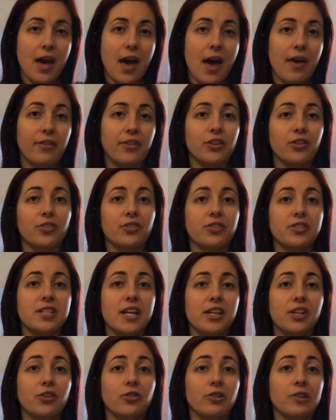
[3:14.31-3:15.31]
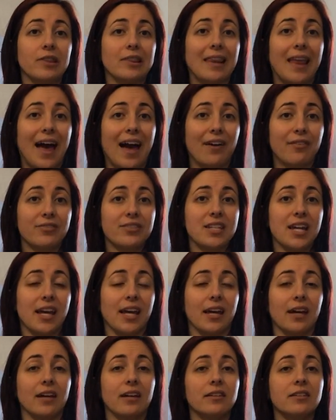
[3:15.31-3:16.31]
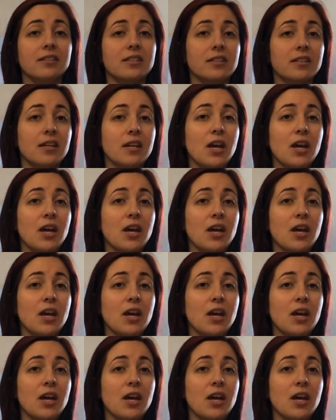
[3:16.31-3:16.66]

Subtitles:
And then you're going to take your left hand,